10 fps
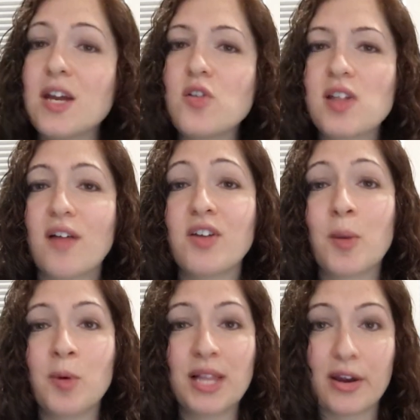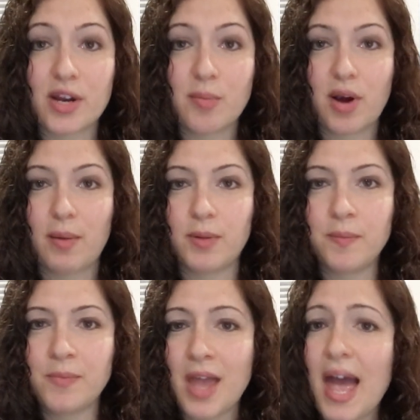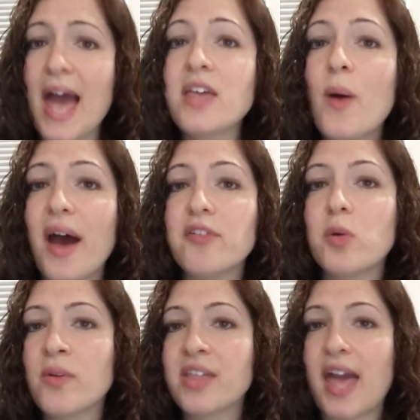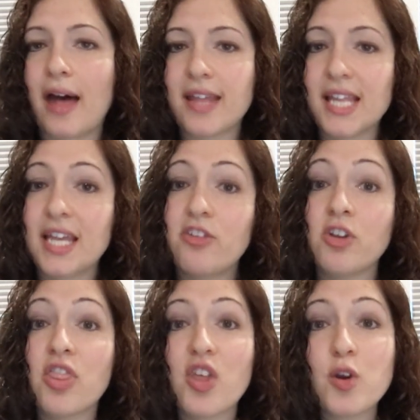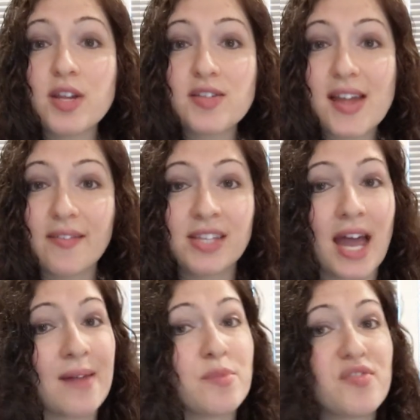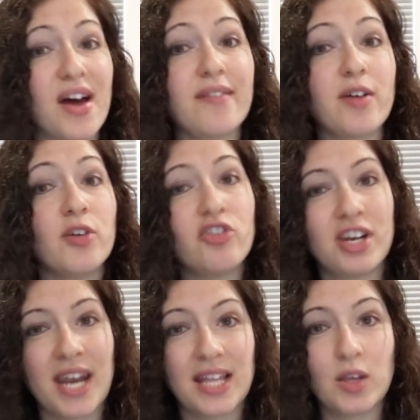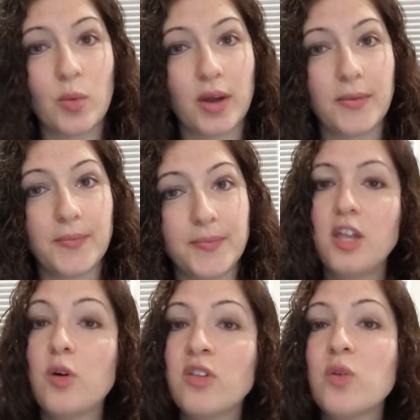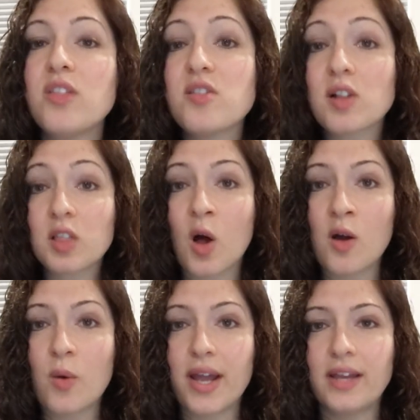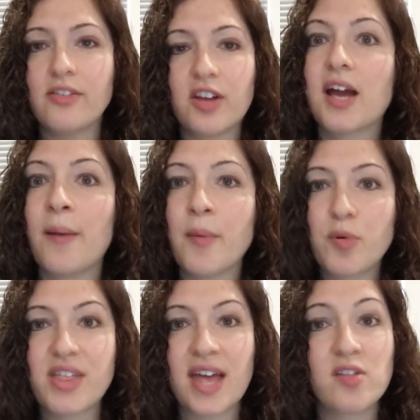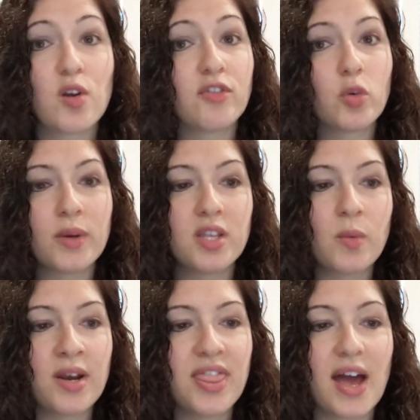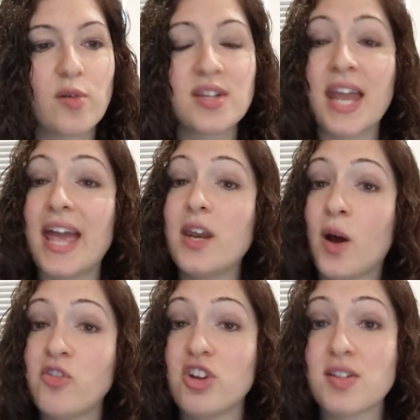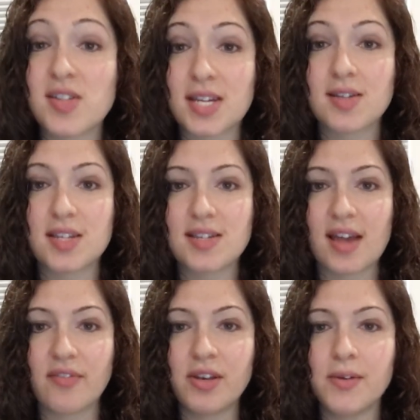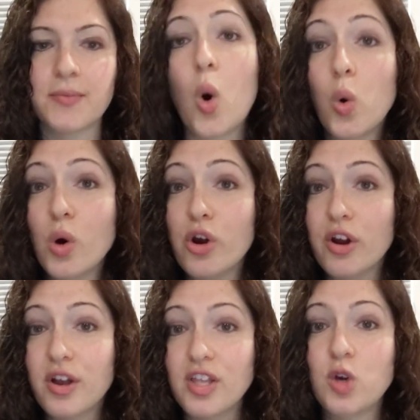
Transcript: Say you're solving a molarity problem and you have to run the calculation thirty-seven times five hundred ninety-one. You can do this the long way to come up with the answer of twenty-one thousand eight hundred sixty-seven, or